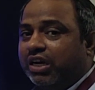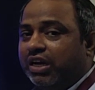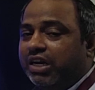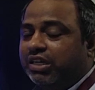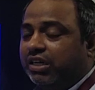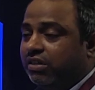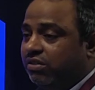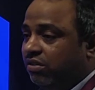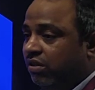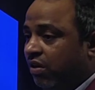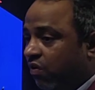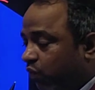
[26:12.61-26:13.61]

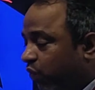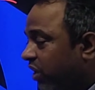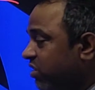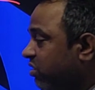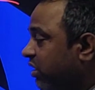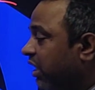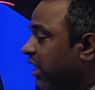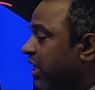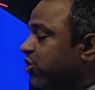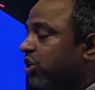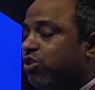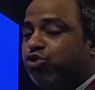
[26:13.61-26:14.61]

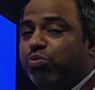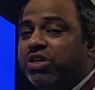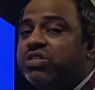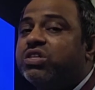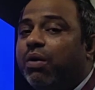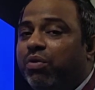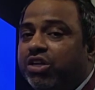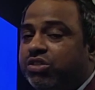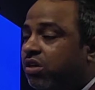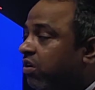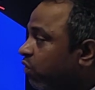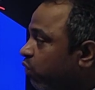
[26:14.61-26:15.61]
connection is to be established,